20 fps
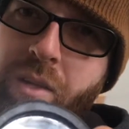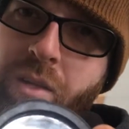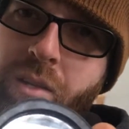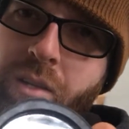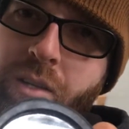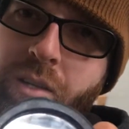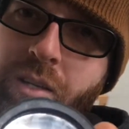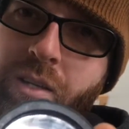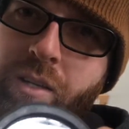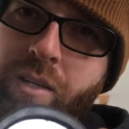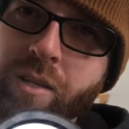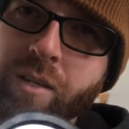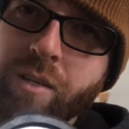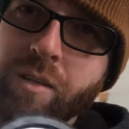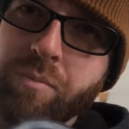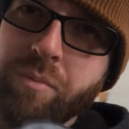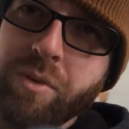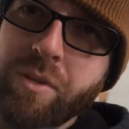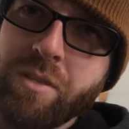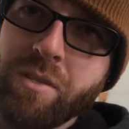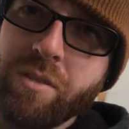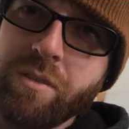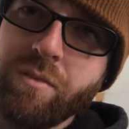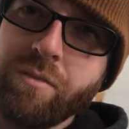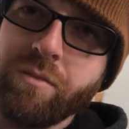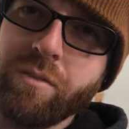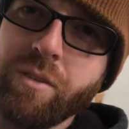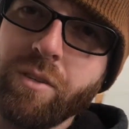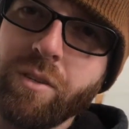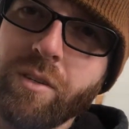had a piece
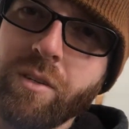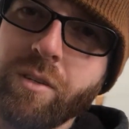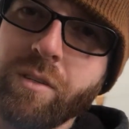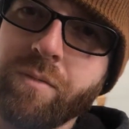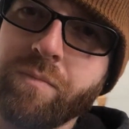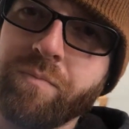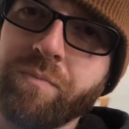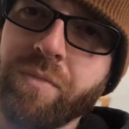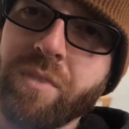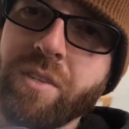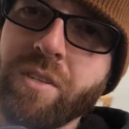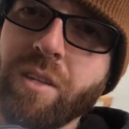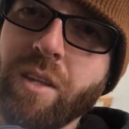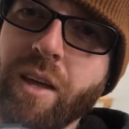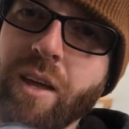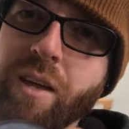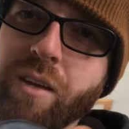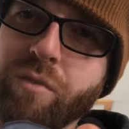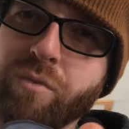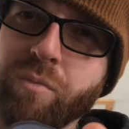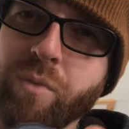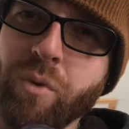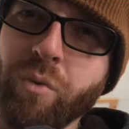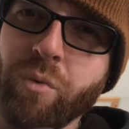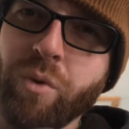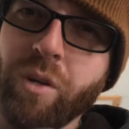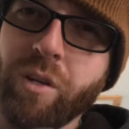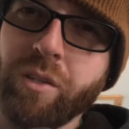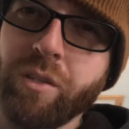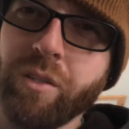of slack from my
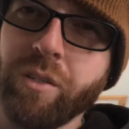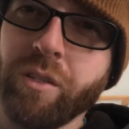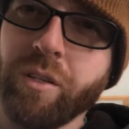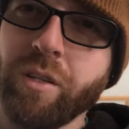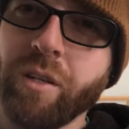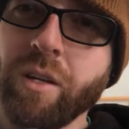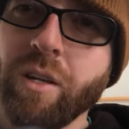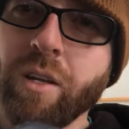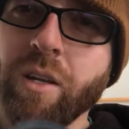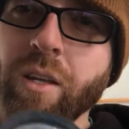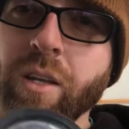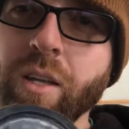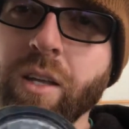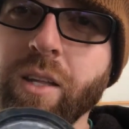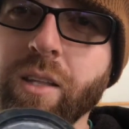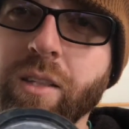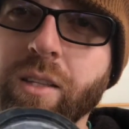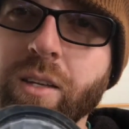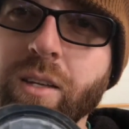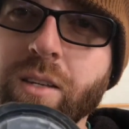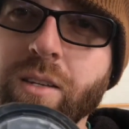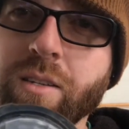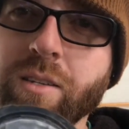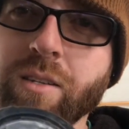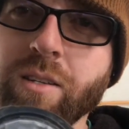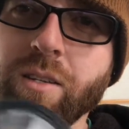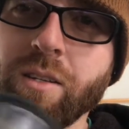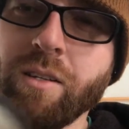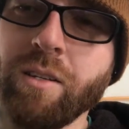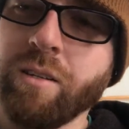welder hit
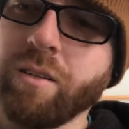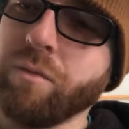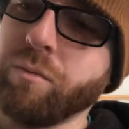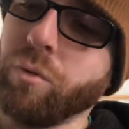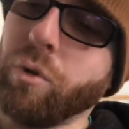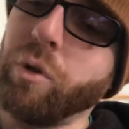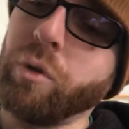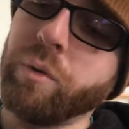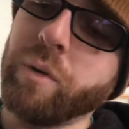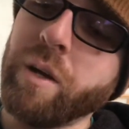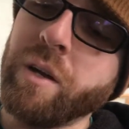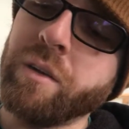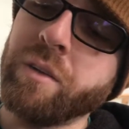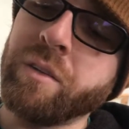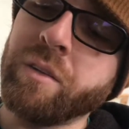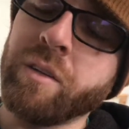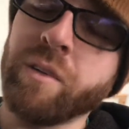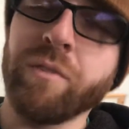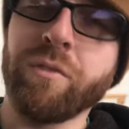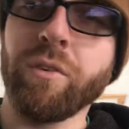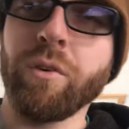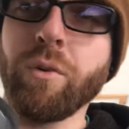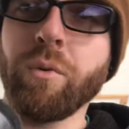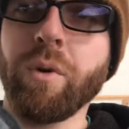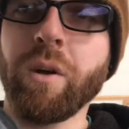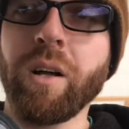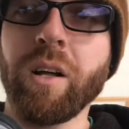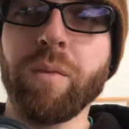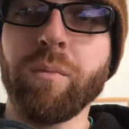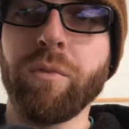this, and it rolled around in there for a
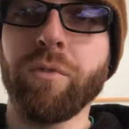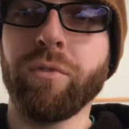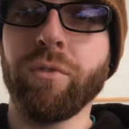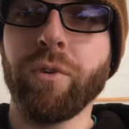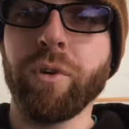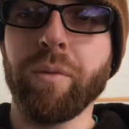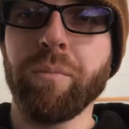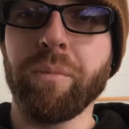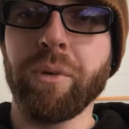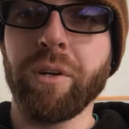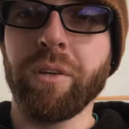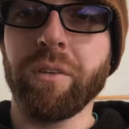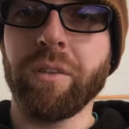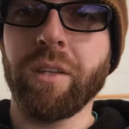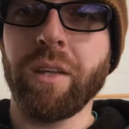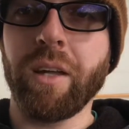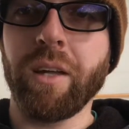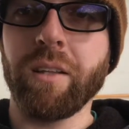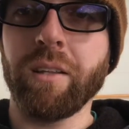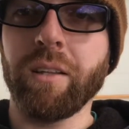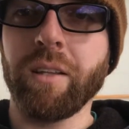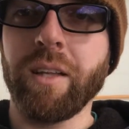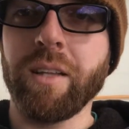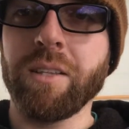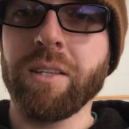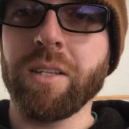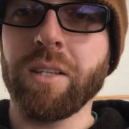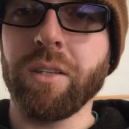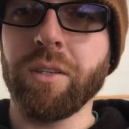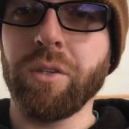while before it burnt that
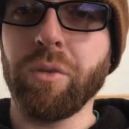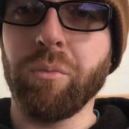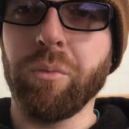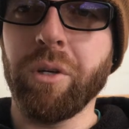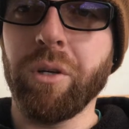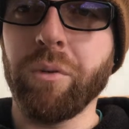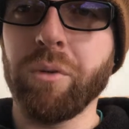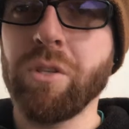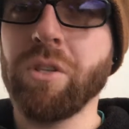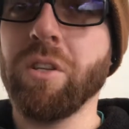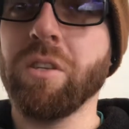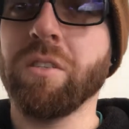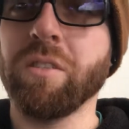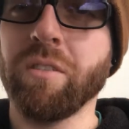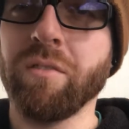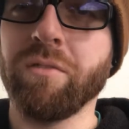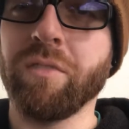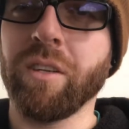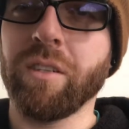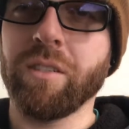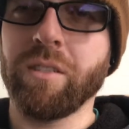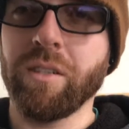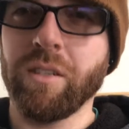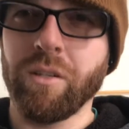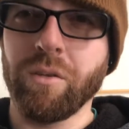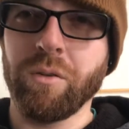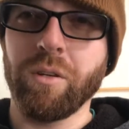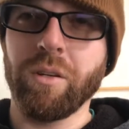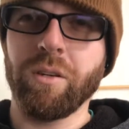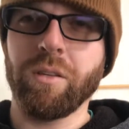lens a little bit, which doesn't affect it
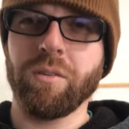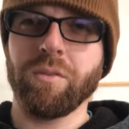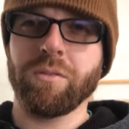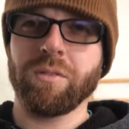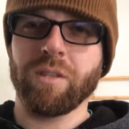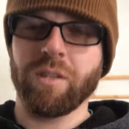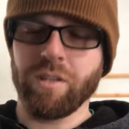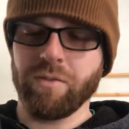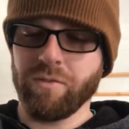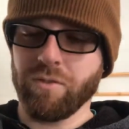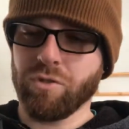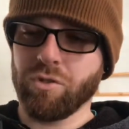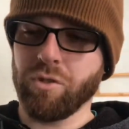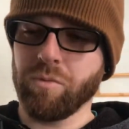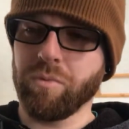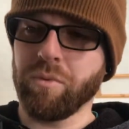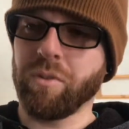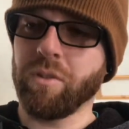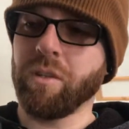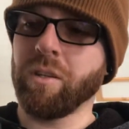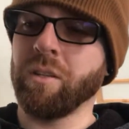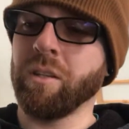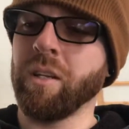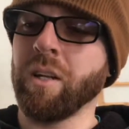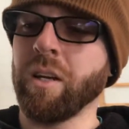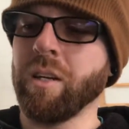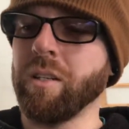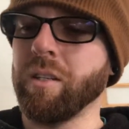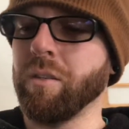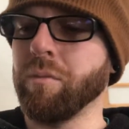anyway. That was kind of a stupid thing that
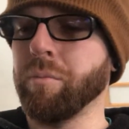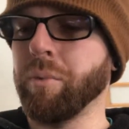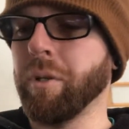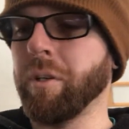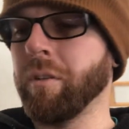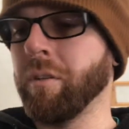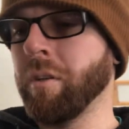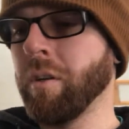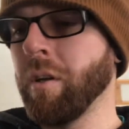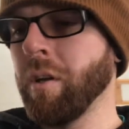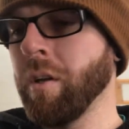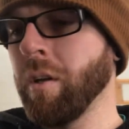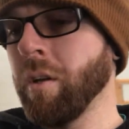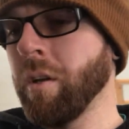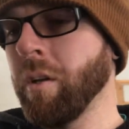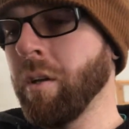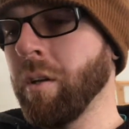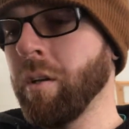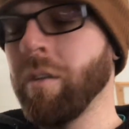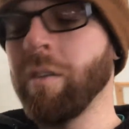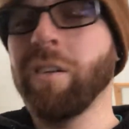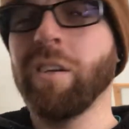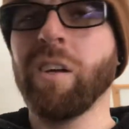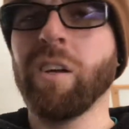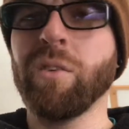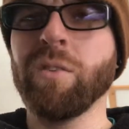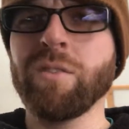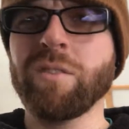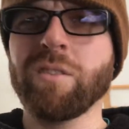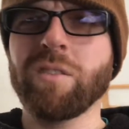I did, but you can't
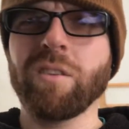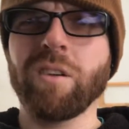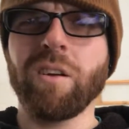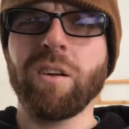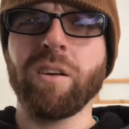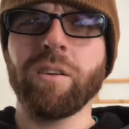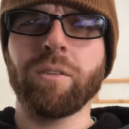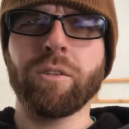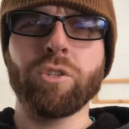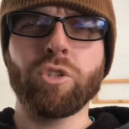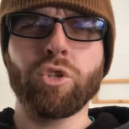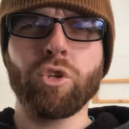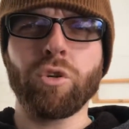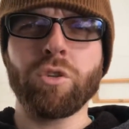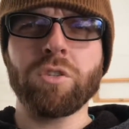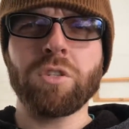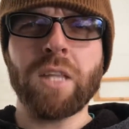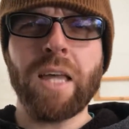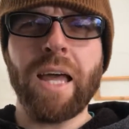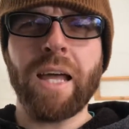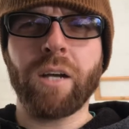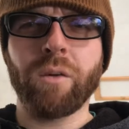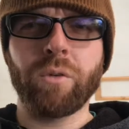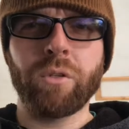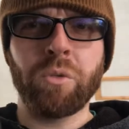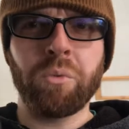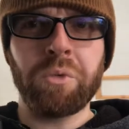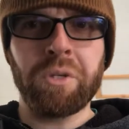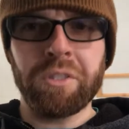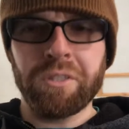always control slack
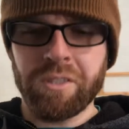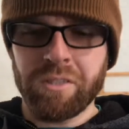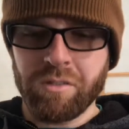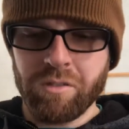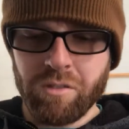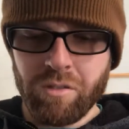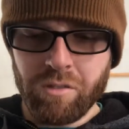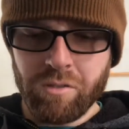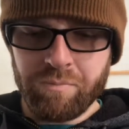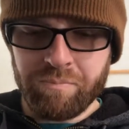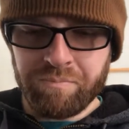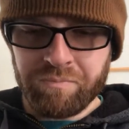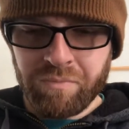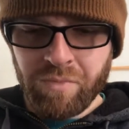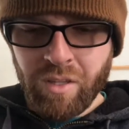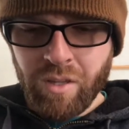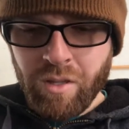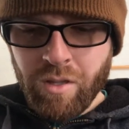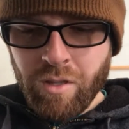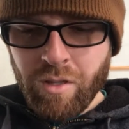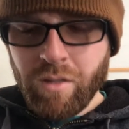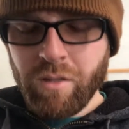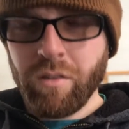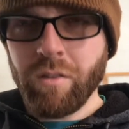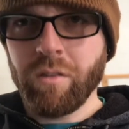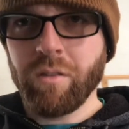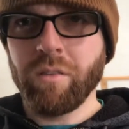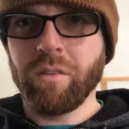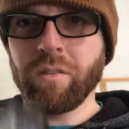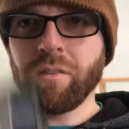when you're welding. So
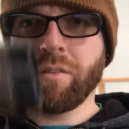this